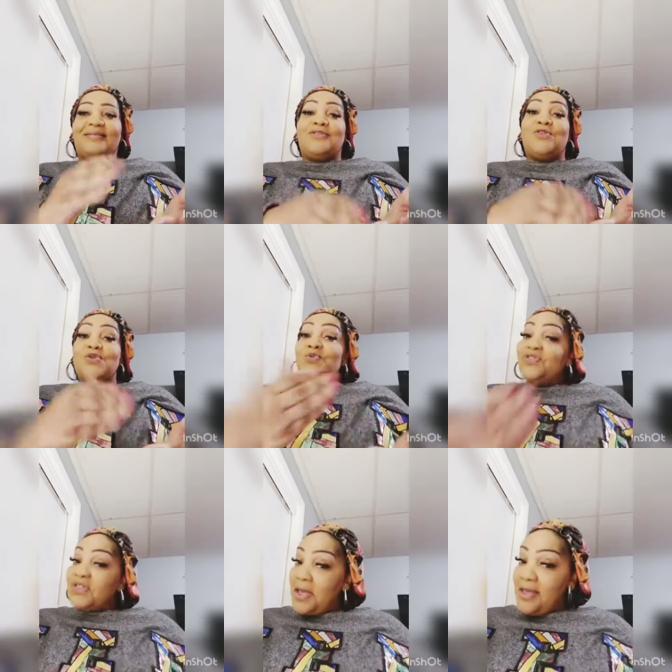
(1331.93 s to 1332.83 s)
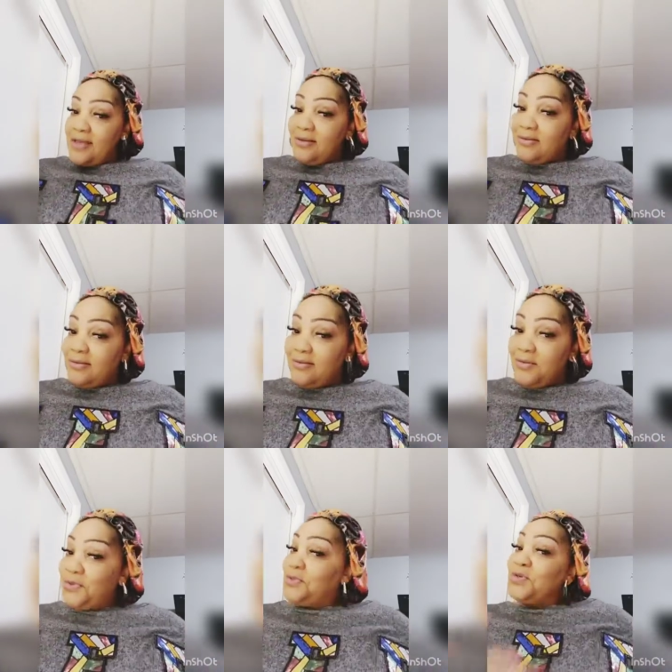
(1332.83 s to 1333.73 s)
do you stay
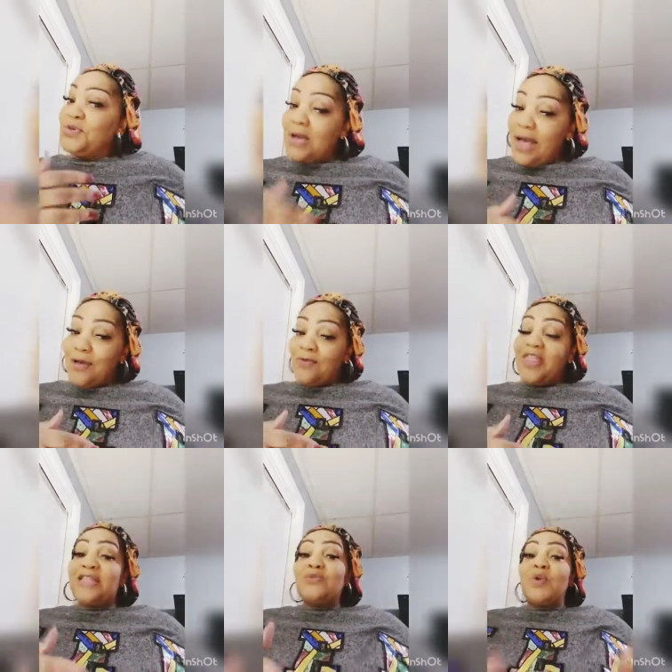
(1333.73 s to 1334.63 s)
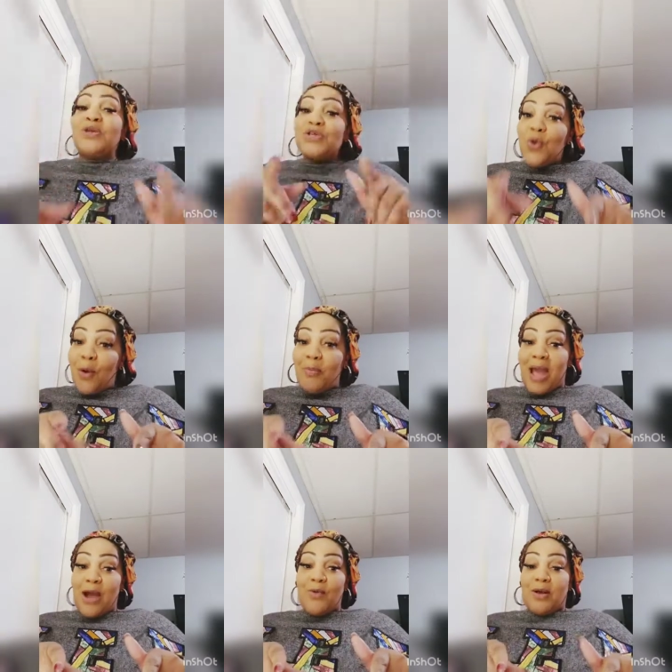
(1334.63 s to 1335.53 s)
or do you go? That's where your
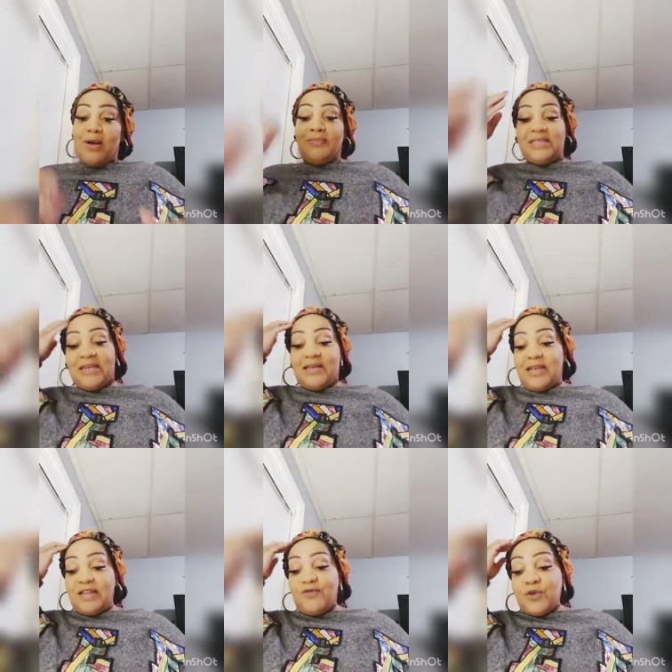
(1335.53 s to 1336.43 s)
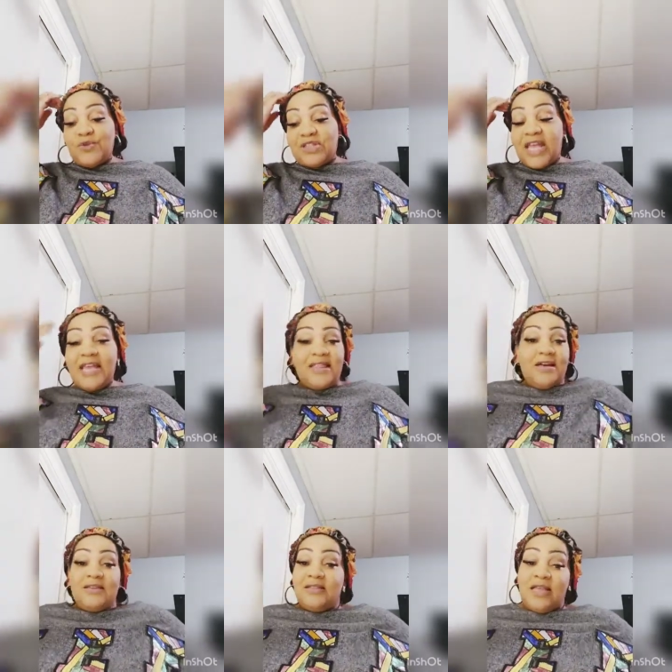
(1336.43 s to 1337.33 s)
power comes in. And if you stay, they're
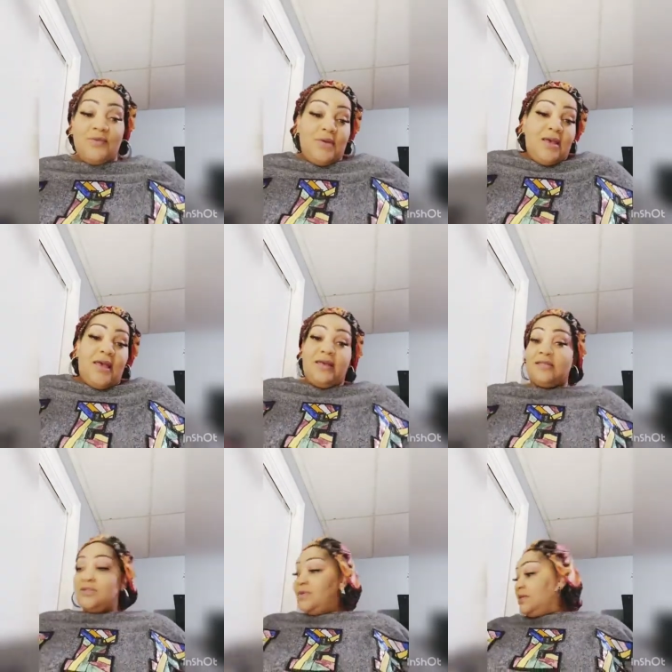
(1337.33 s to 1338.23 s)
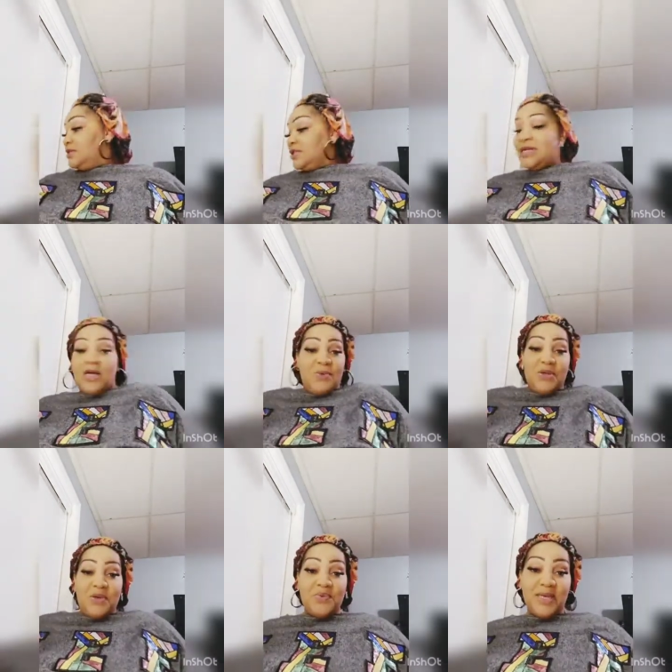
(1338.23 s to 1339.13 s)
going to think, well, hey, I can do it. She ain't going
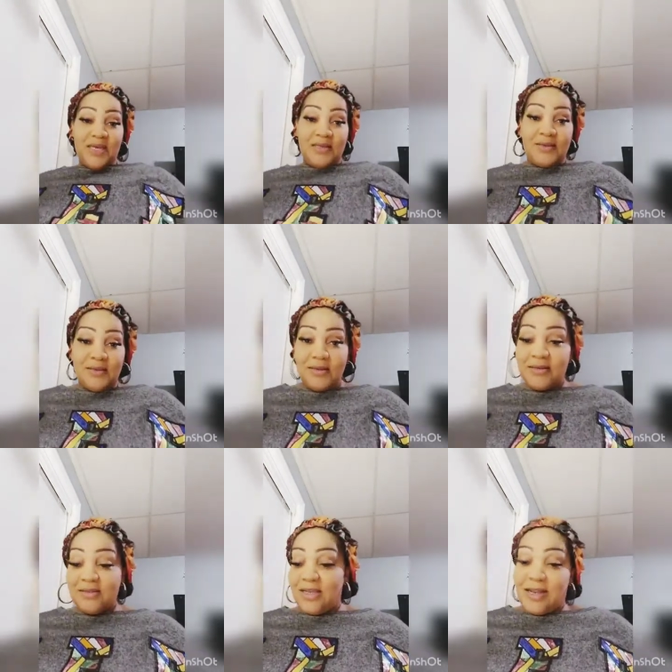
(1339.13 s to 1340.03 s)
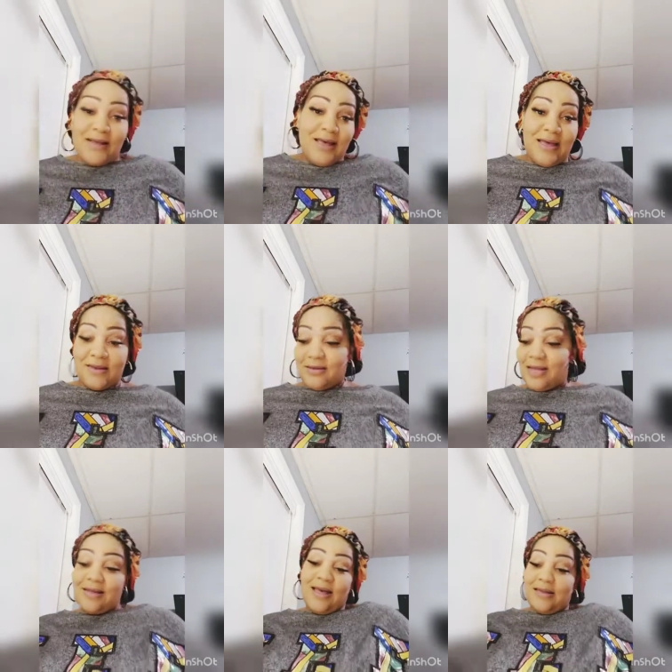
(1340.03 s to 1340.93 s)
nowhere. You understand? I got her. I
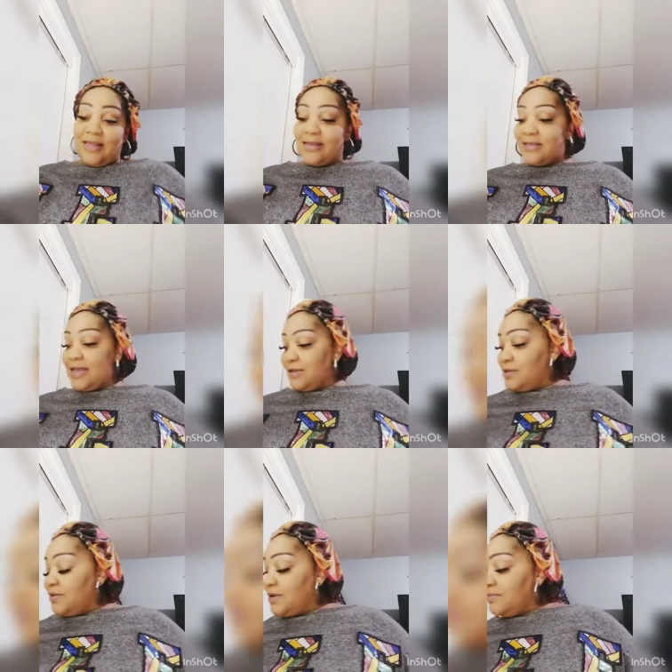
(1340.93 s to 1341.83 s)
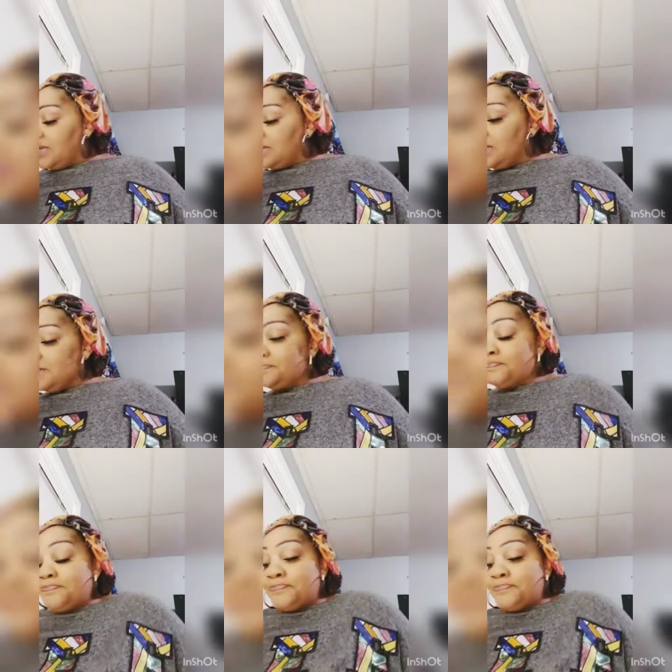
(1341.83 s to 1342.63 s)
got it like that. You know what I mean? And